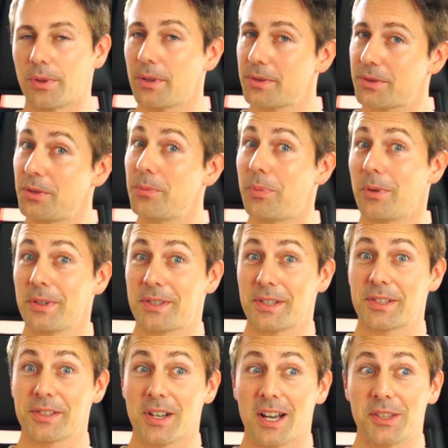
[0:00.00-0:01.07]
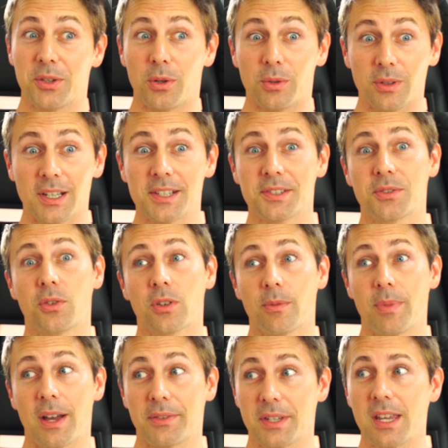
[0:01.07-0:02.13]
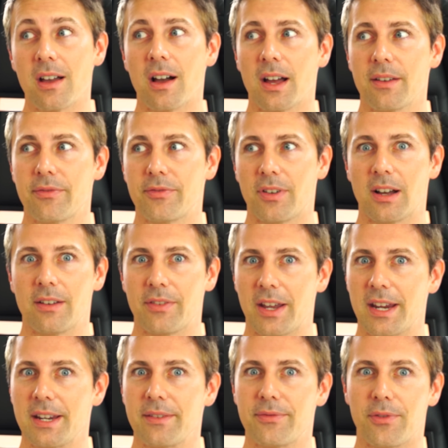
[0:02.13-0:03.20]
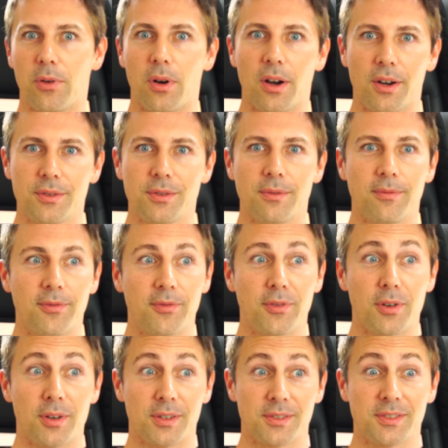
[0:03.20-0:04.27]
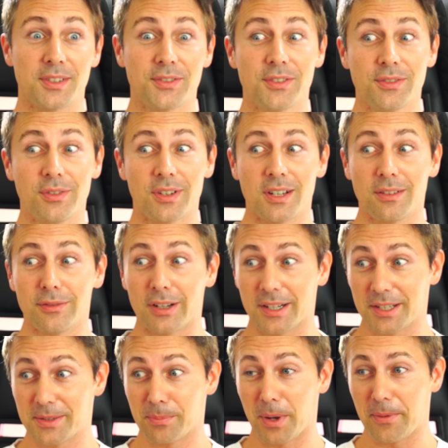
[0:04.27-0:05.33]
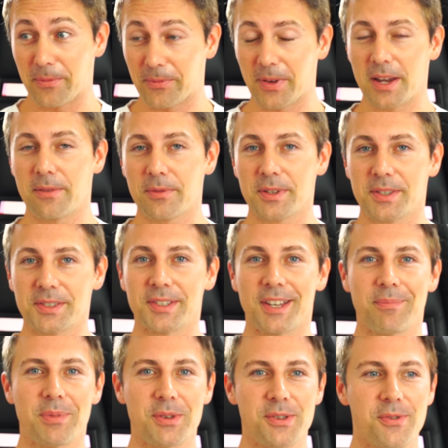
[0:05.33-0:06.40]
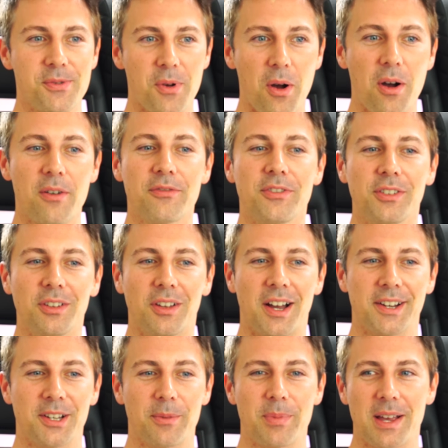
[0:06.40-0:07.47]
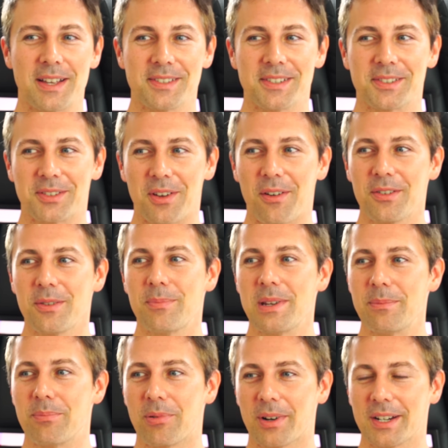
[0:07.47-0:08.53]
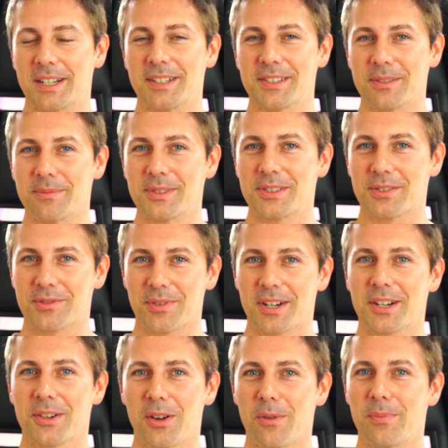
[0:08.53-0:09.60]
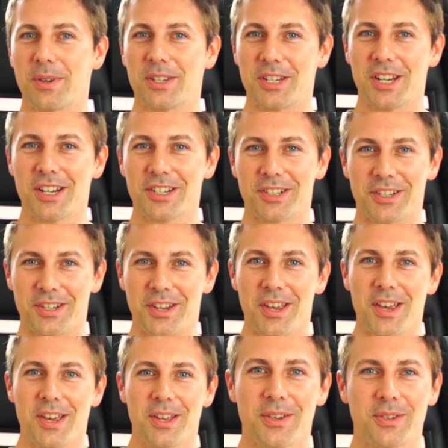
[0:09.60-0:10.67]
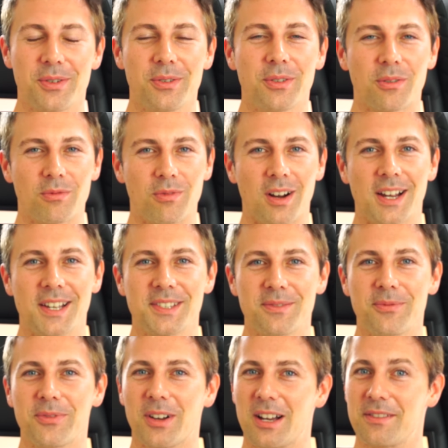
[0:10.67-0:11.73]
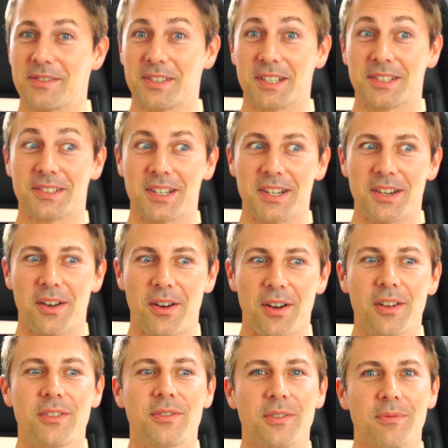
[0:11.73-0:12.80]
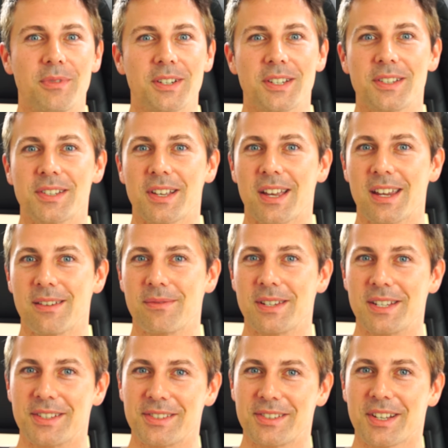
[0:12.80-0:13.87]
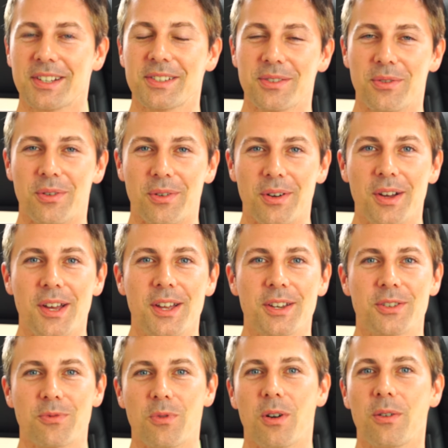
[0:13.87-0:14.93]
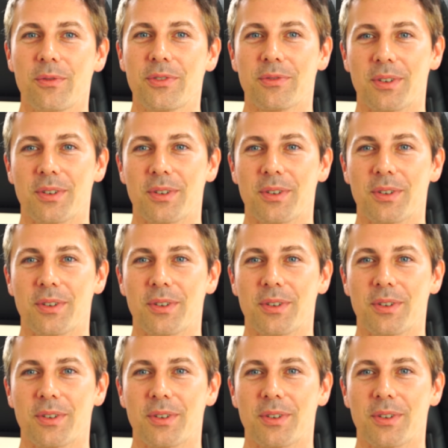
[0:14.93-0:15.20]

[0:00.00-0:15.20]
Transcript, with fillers: with those two points aside though, let's talk about the i5-8400 first. This is looking like it's my favorite CPU of the lineup as it's going to be bringing some strict competition to the Ryzen 5 1600, which is AMD's 6 core 12